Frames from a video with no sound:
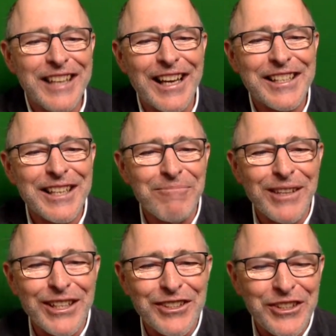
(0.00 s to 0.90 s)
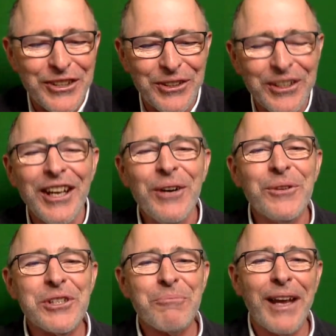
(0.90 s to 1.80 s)
say something to you
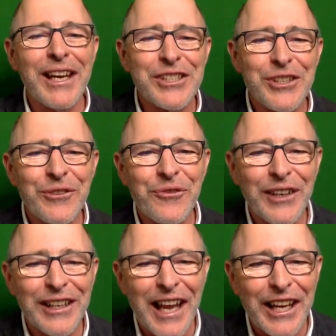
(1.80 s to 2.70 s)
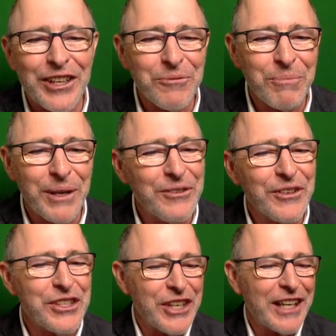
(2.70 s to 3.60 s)
which makes you feel like you've been
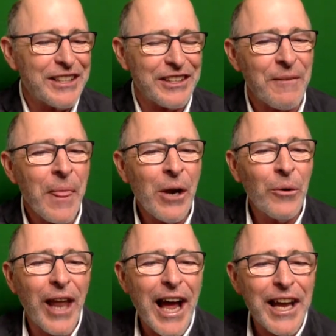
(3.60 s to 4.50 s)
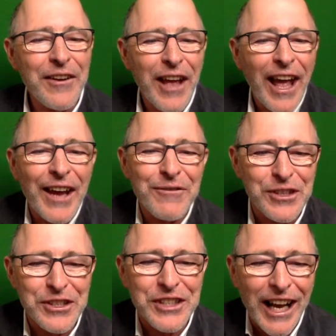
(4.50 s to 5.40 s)
rejected. Well, I
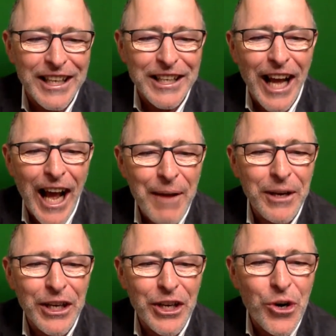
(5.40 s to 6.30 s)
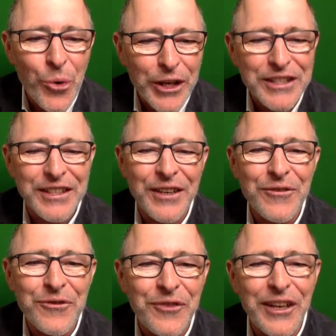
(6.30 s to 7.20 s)
have decided I'm going to quit
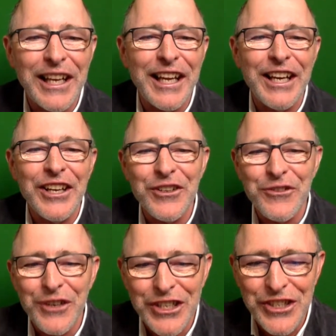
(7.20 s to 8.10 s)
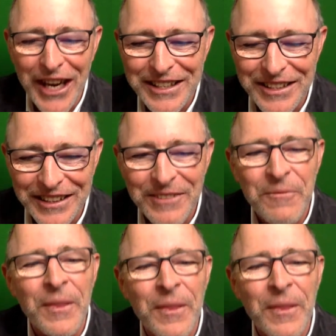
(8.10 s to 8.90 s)
feeling rejected.